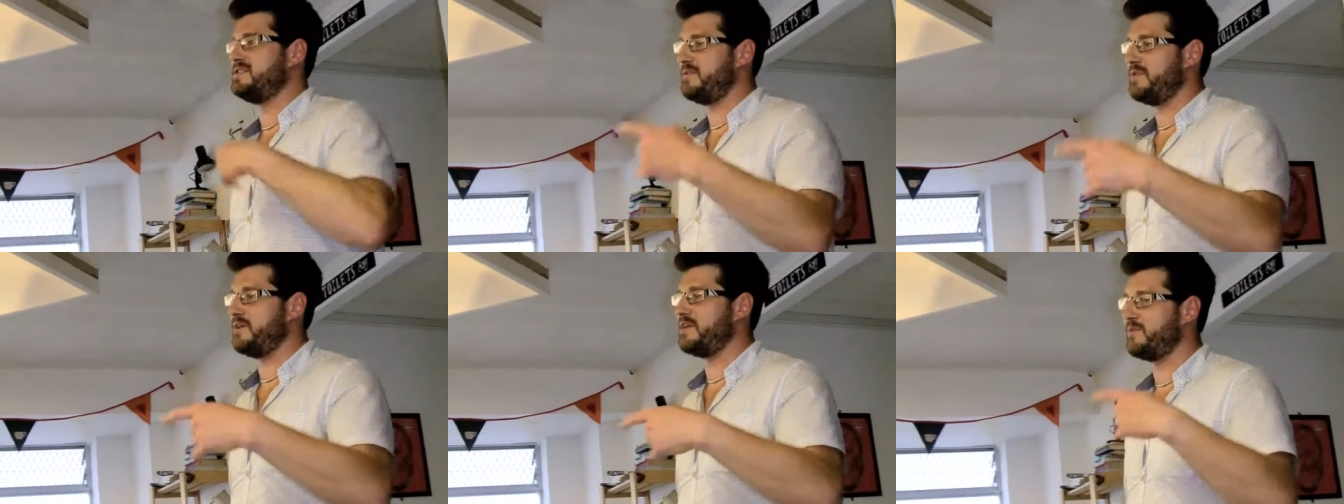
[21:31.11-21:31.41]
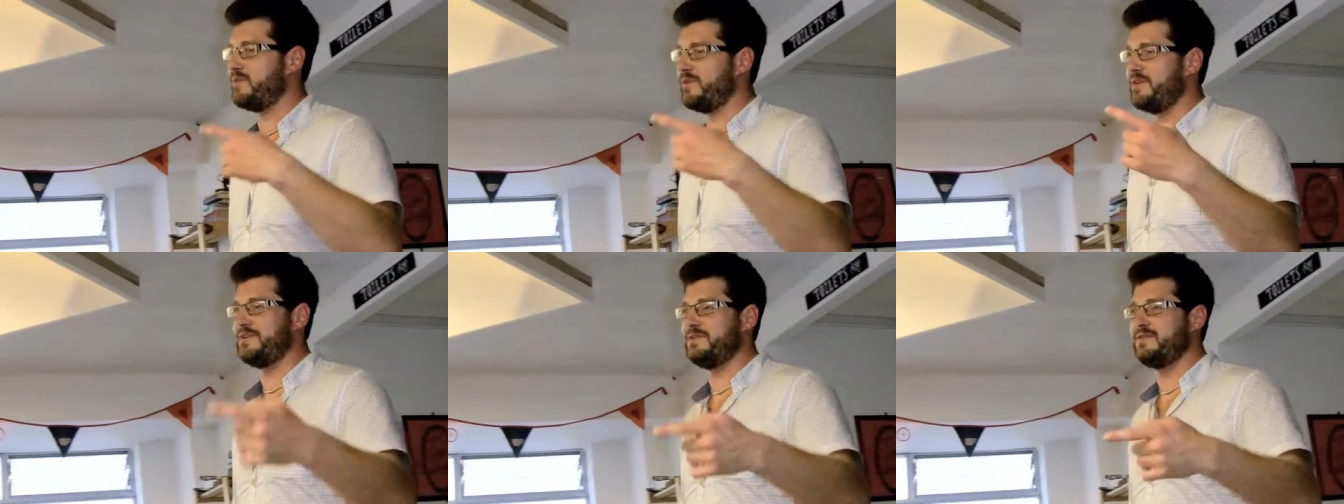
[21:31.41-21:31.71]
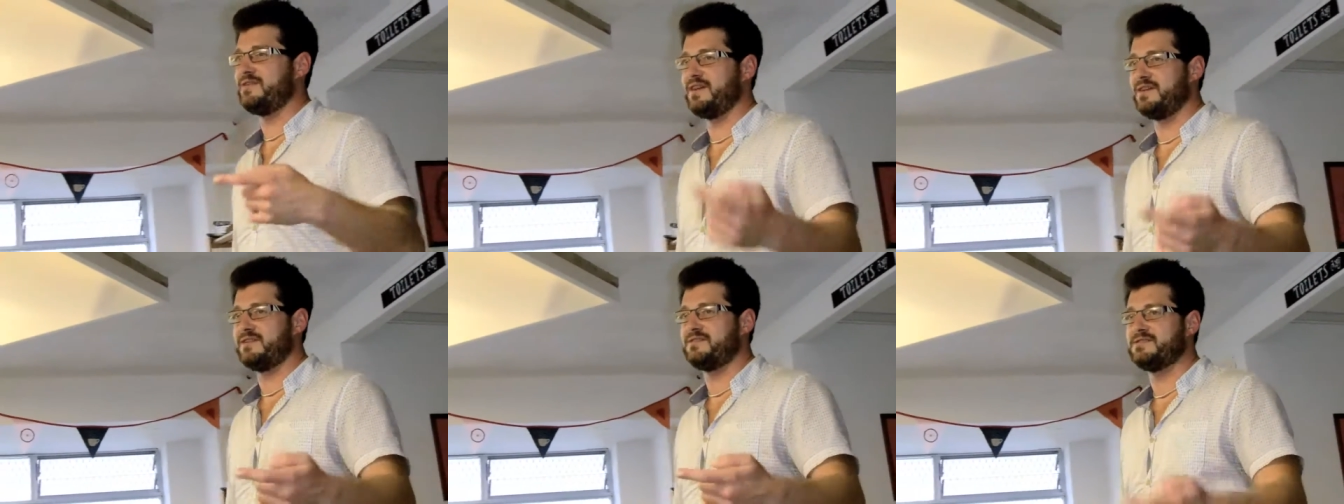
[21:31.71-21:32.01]
doing what
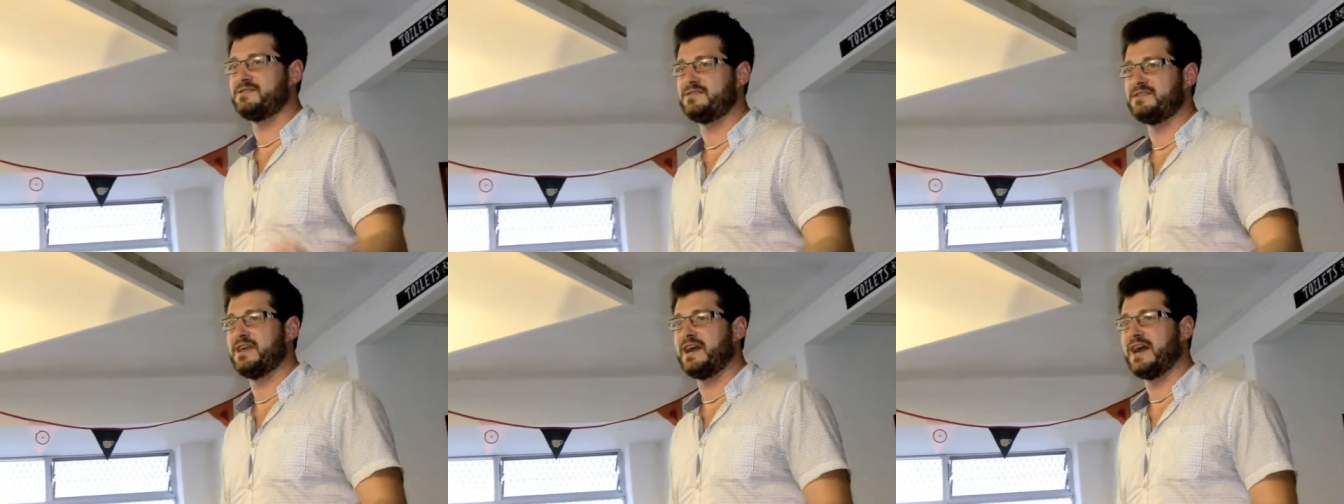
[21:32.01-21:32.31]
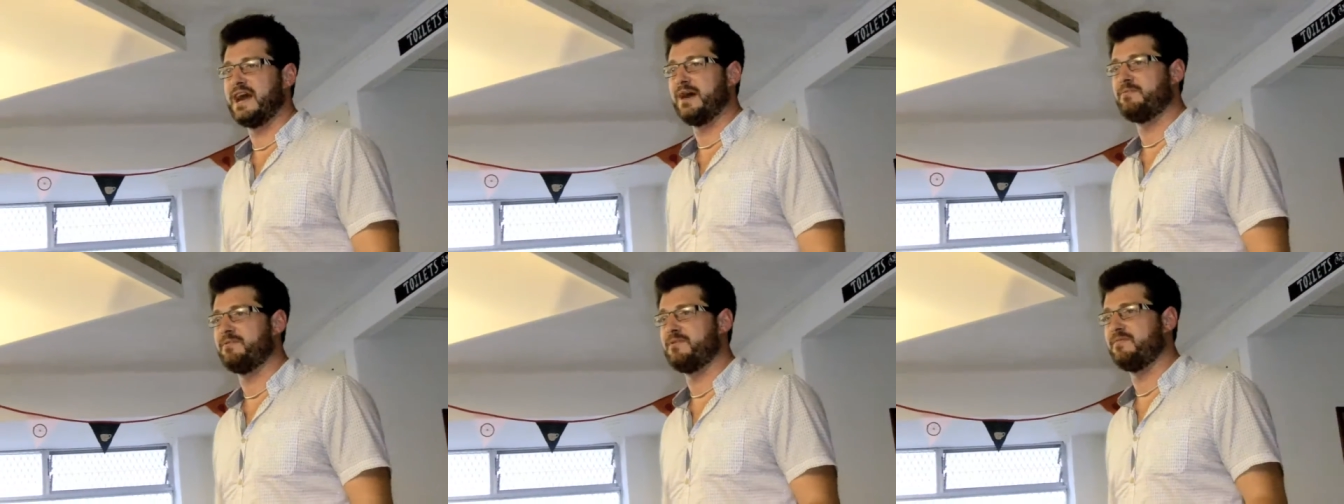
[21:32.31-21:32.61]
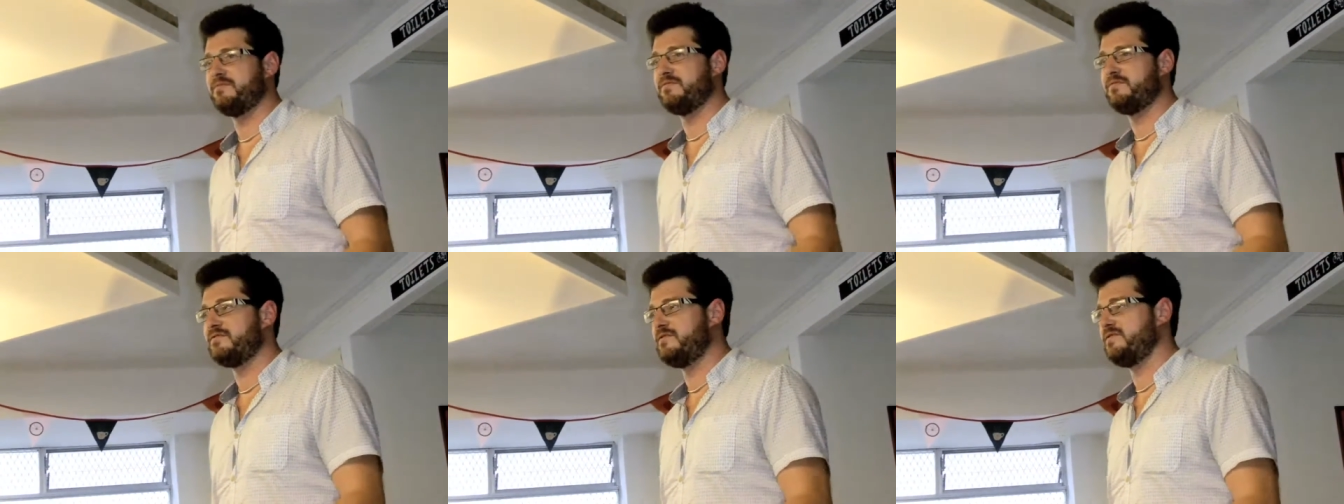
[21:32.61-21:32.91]
you'd like to see
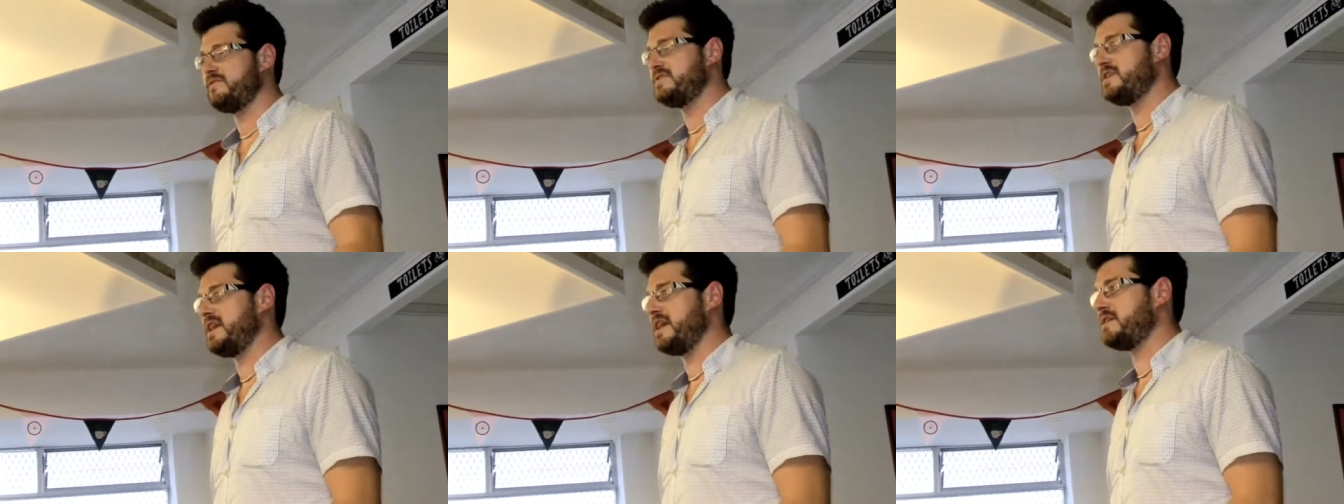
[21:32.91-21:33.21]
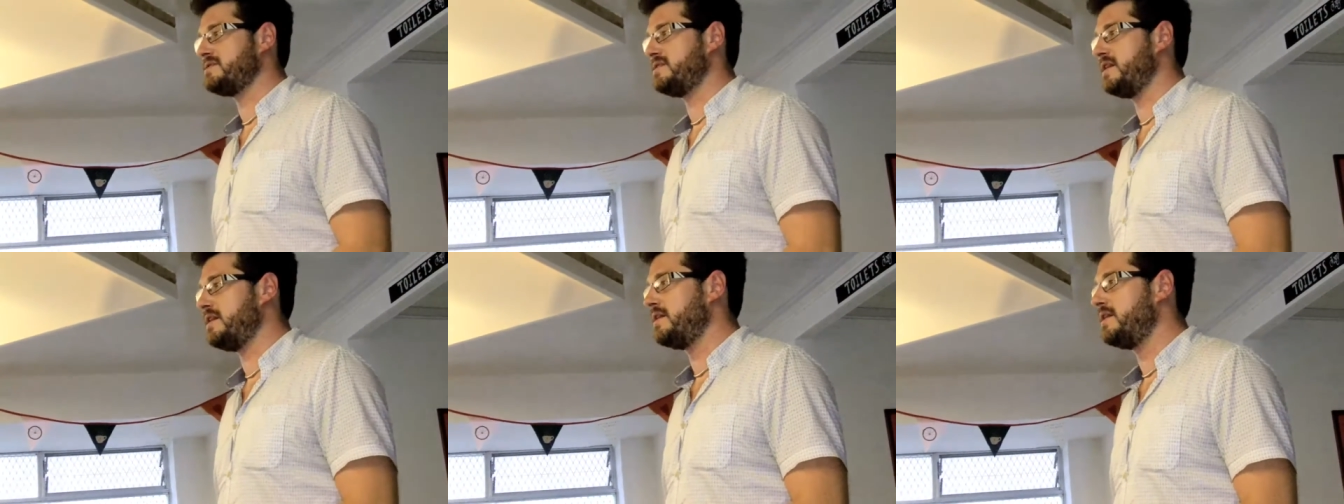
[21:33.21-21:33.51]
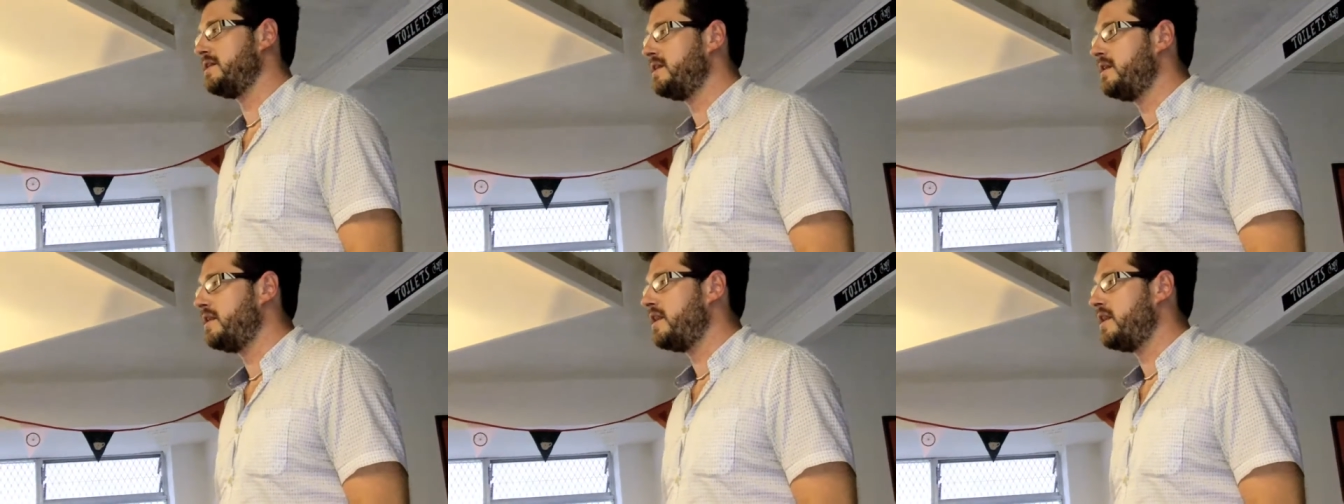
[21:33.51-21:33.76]
happen for the sector.